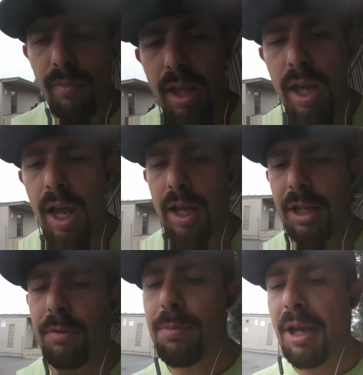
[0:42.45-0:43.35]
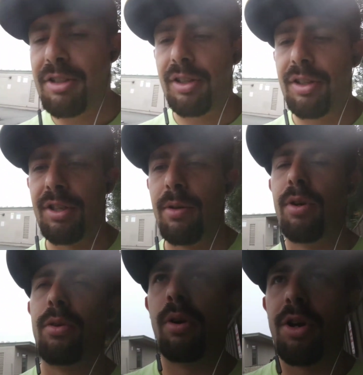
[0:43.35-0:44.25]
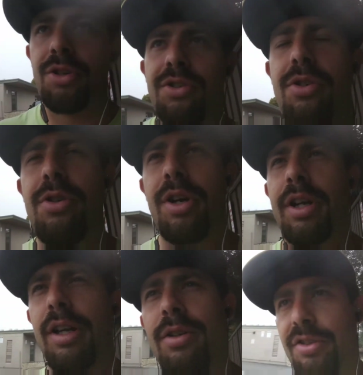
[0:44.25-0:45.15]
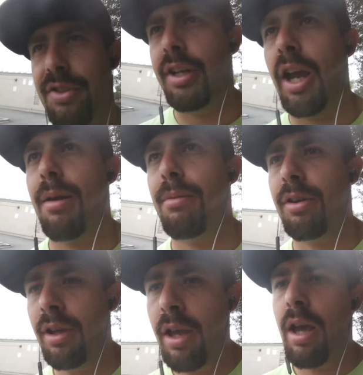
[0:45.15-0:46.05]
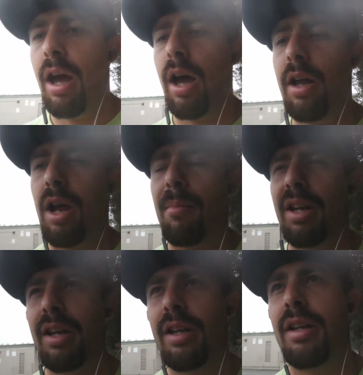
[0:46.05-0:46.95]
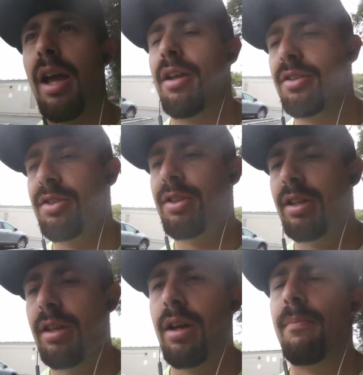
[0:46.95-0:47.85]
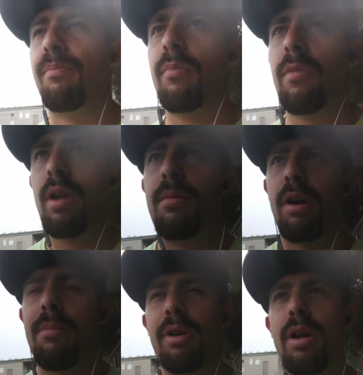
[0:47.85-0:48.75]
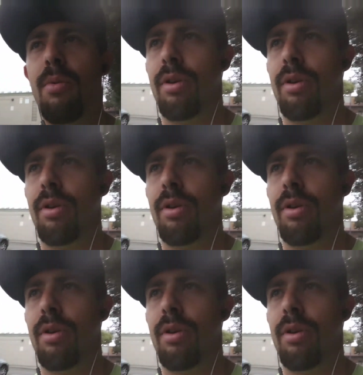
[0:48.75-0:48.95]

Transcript: and he was basically saying, well, the Russians are trying to get Tulsi Gabbard nominated as the primary winner,